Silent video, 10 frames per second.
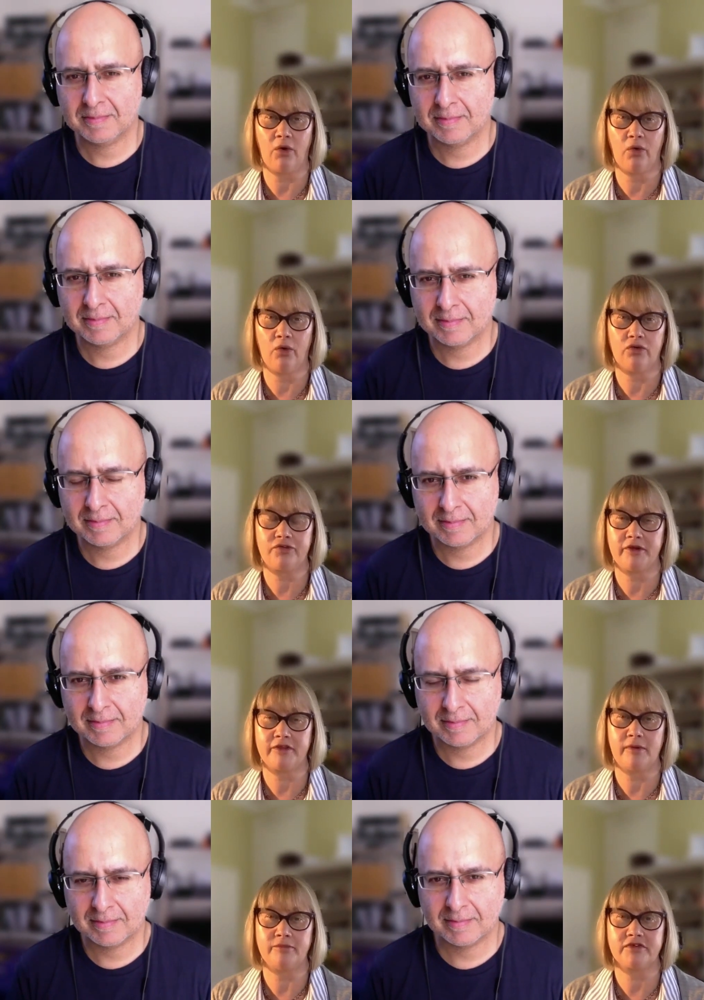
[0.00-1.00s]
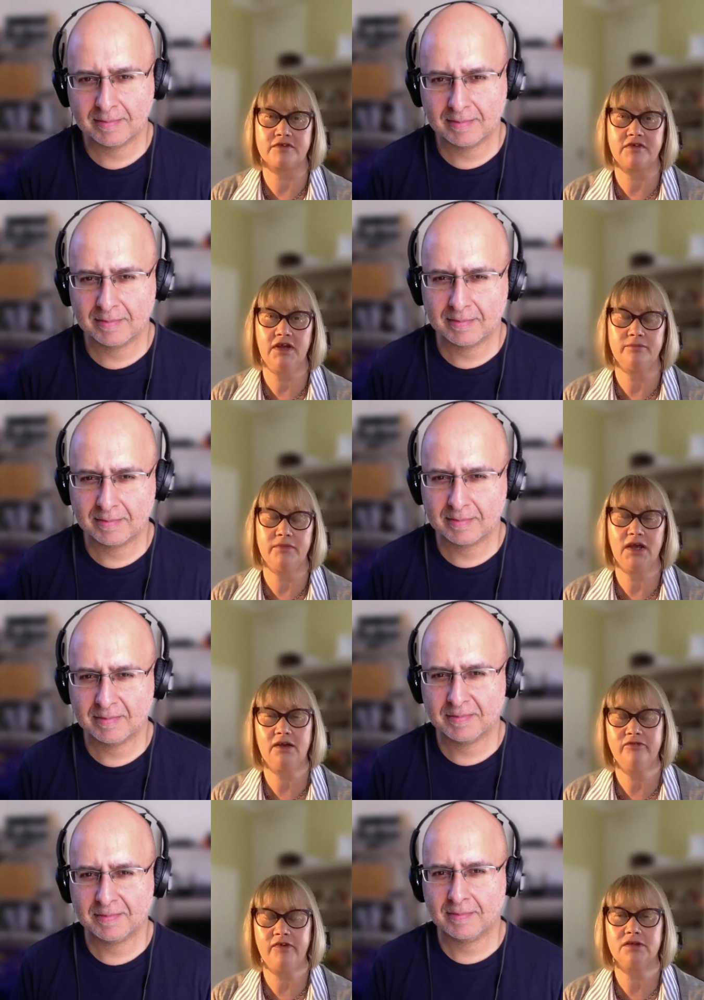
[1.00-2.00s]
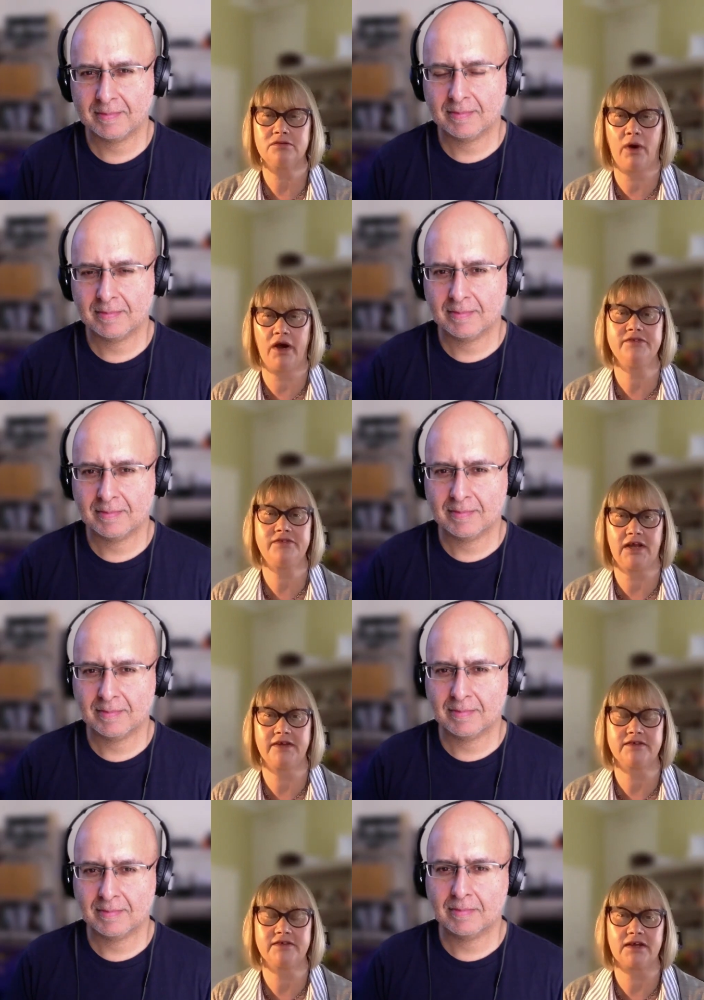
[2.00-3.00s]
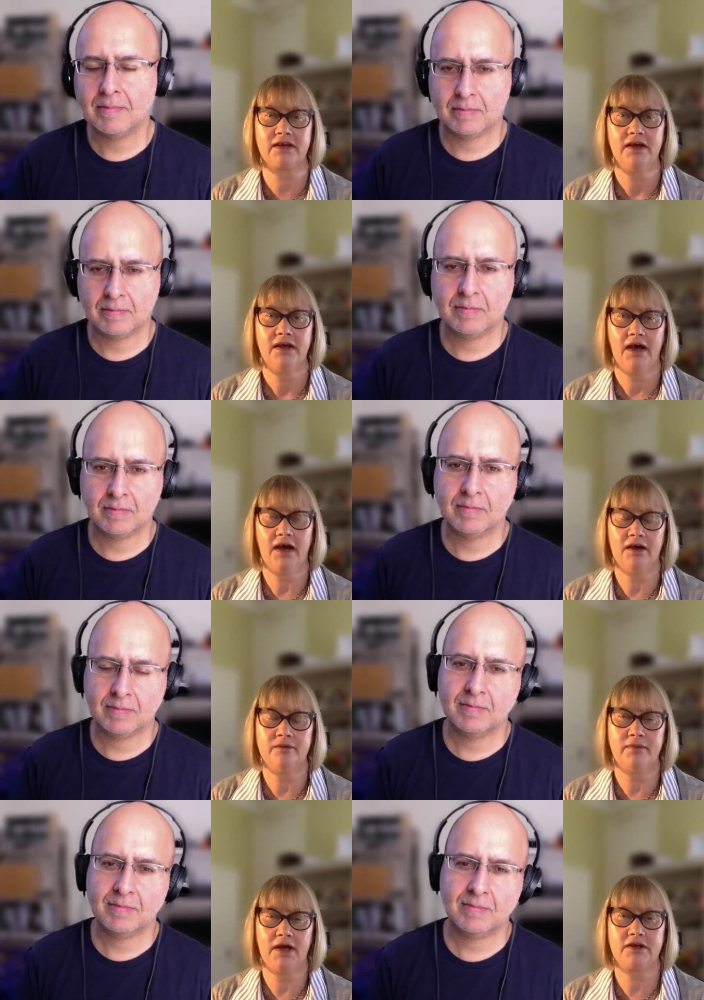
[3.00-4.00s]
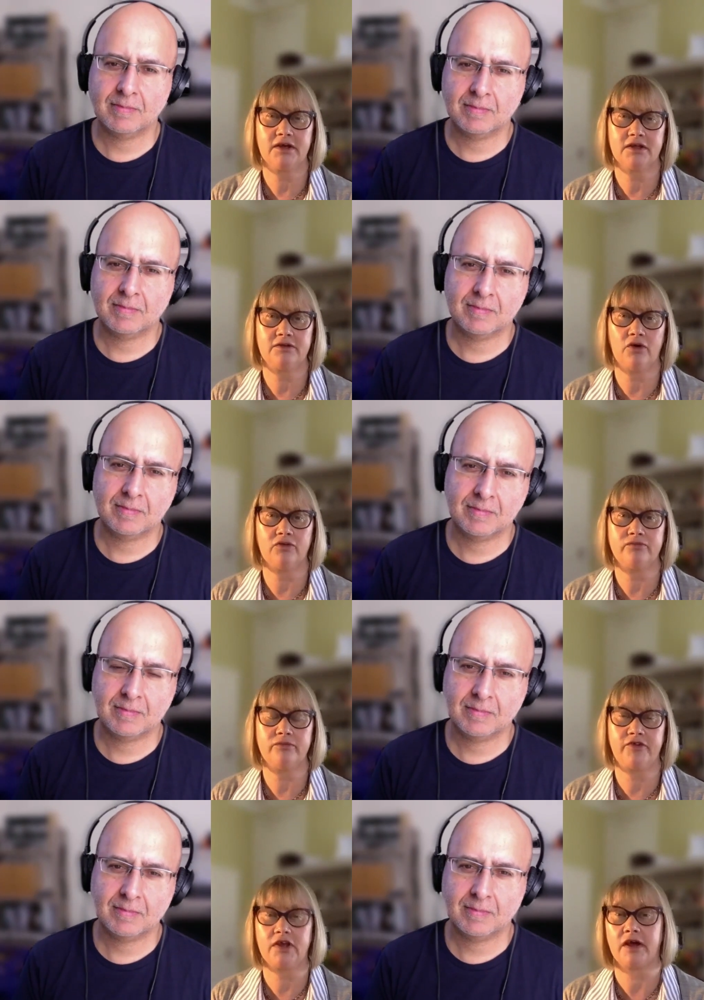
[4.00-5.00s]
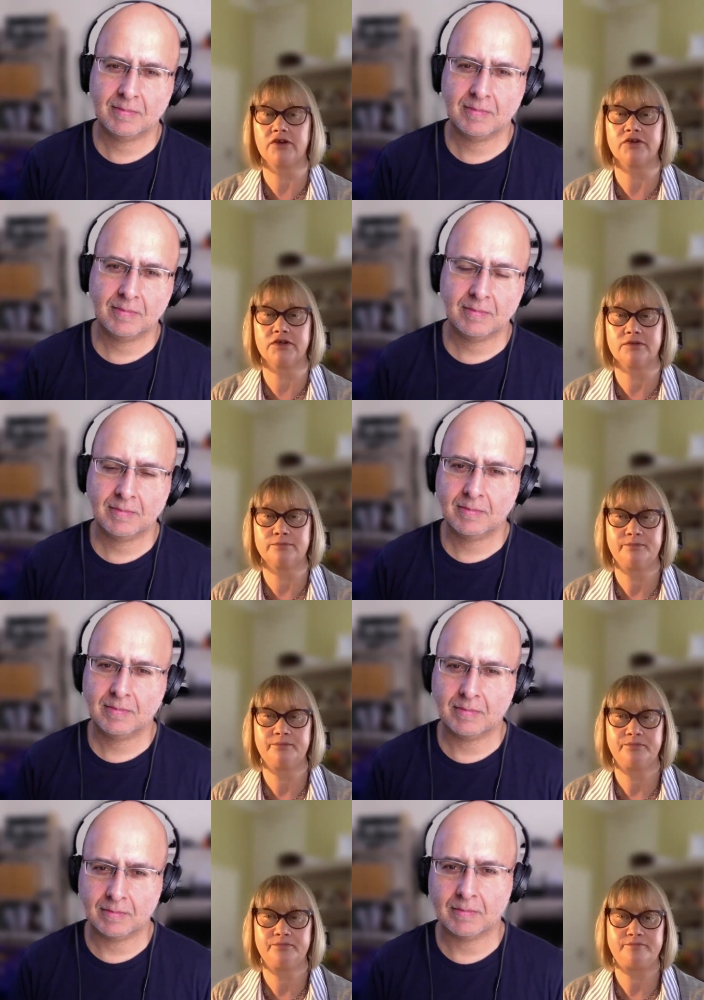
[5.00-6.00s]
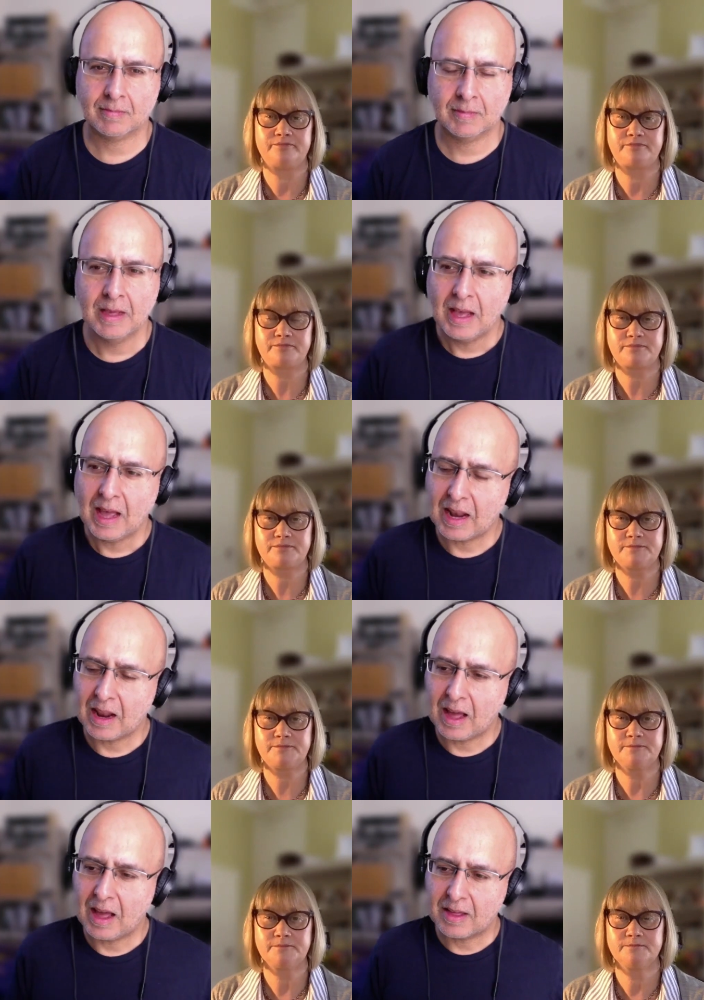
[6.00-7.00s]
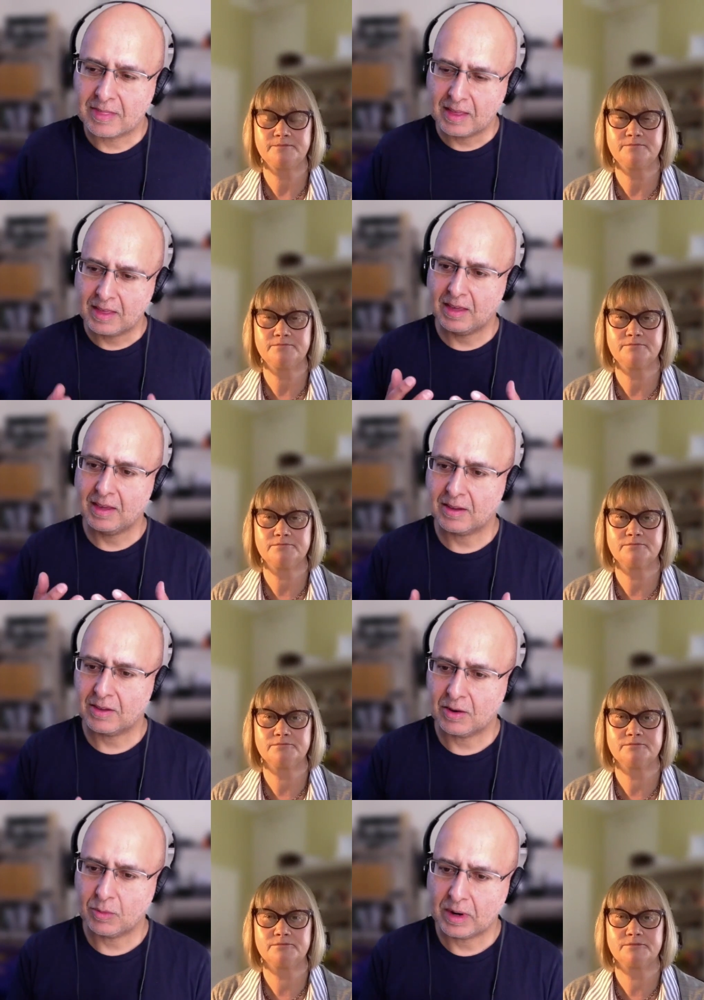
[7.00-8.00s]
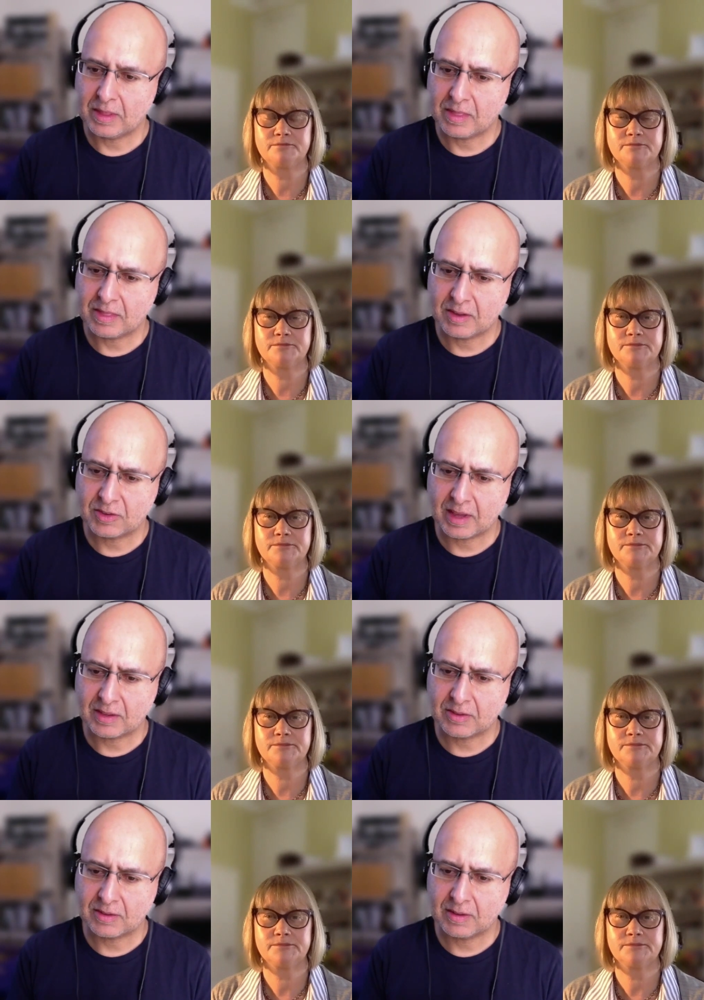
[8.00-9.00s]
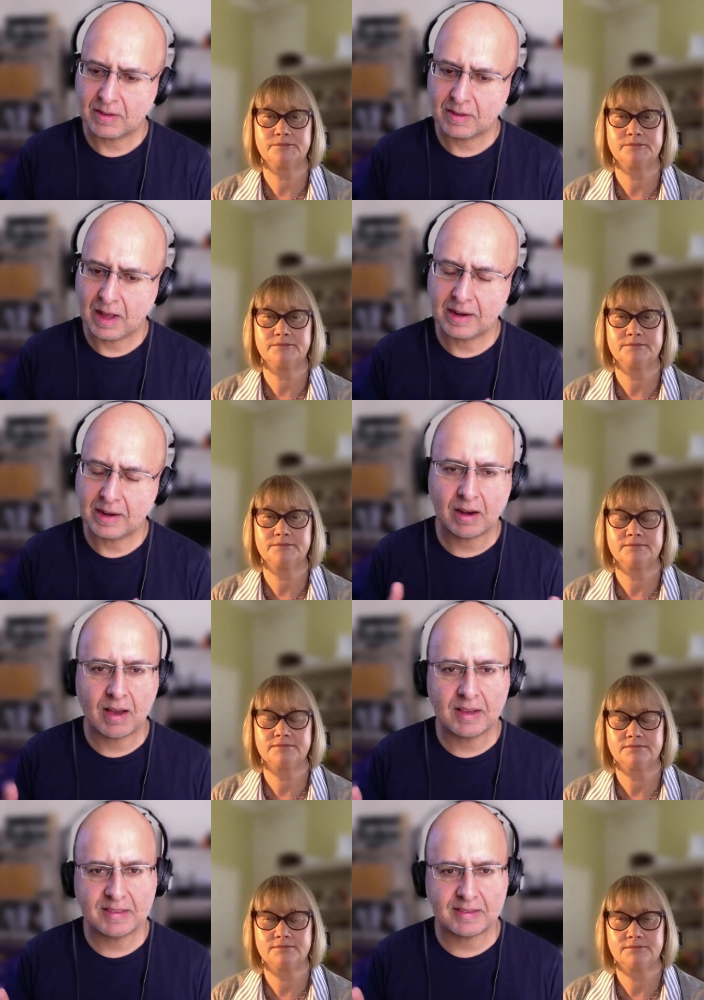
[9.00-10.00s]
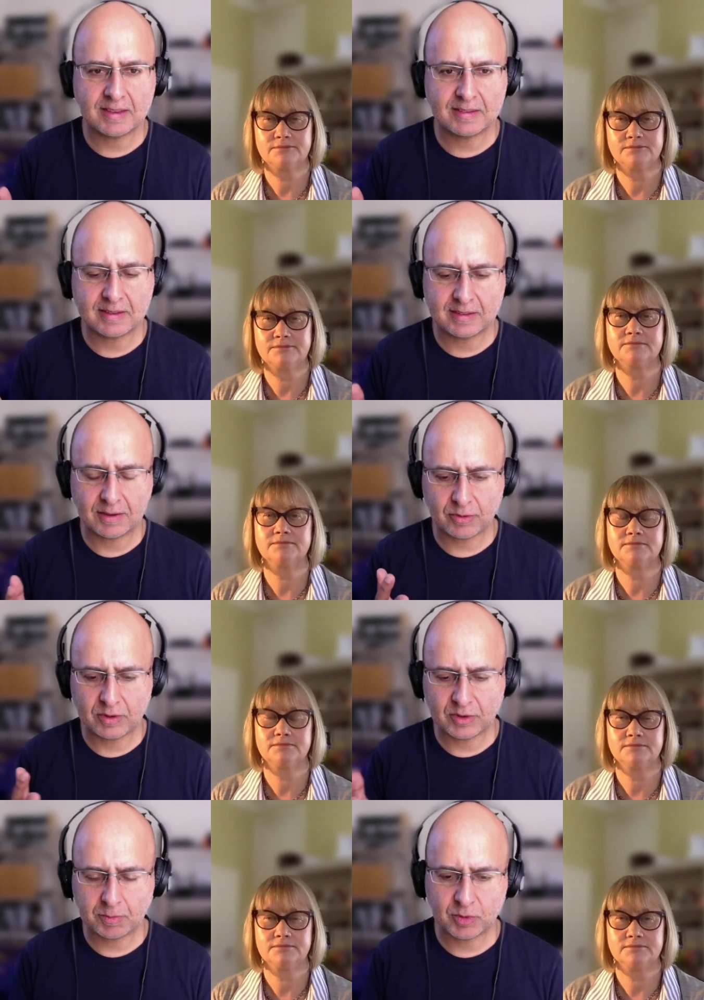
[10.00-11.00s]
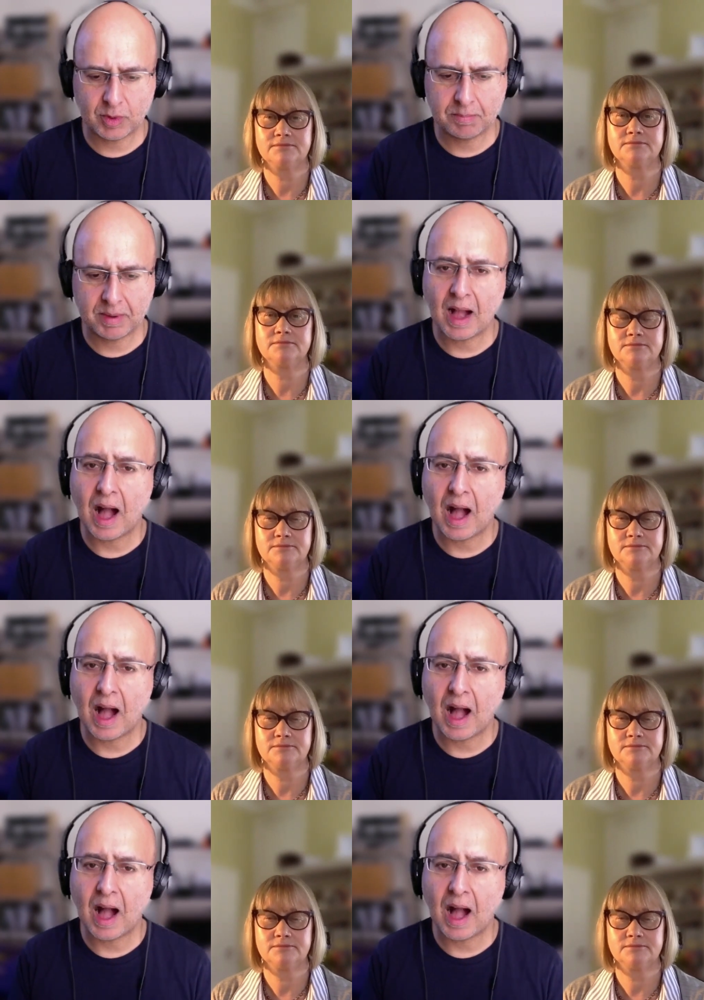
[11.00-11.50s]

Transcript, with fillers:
Speaker 1: or from other members of the team, it can feel quite isolating um, and can not feel that good.
Speaker 2: Hmm. And, I, and I think here, you know, one of the things that underlies this is this difference between being